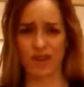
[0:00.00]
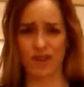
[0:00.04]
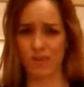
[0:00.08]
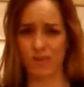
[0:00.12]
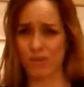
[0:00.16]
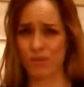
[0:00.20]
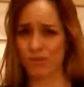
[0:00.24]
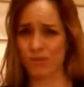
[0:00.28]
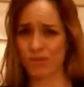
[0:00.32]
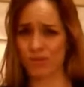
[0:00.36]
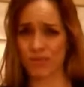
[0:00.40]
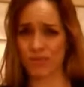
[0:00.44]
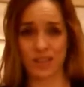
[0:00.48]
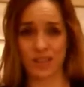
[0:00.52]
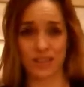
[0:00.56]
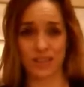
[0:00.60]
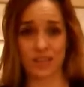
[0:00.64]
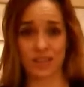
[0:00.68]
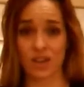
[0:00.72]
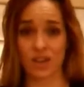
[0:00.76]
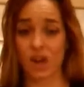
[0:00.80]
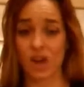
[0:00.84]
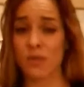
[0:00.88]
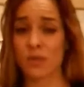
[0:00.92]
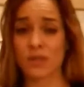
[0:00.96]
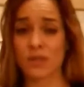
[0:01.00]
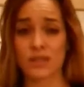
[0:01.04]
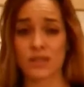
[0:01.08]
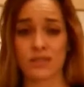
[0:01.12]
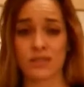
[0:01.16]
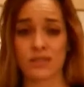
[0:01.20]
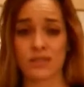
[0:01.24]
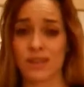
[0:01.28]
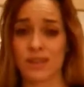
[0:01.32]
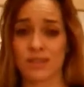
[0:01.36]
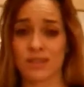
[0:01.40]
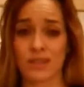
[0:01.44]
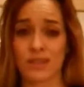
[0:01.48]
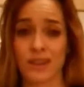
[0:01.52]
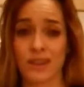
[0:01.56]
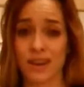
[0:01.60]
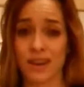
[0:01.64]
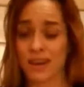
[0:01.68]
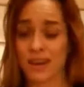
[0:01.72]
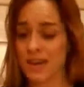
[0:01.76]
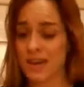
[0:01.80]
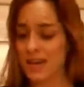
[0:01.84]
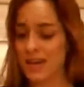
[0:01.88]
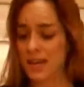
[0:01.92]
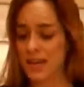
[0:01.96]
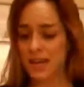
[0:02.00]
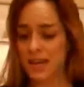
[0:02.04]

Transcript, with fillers: almost it's almost not there.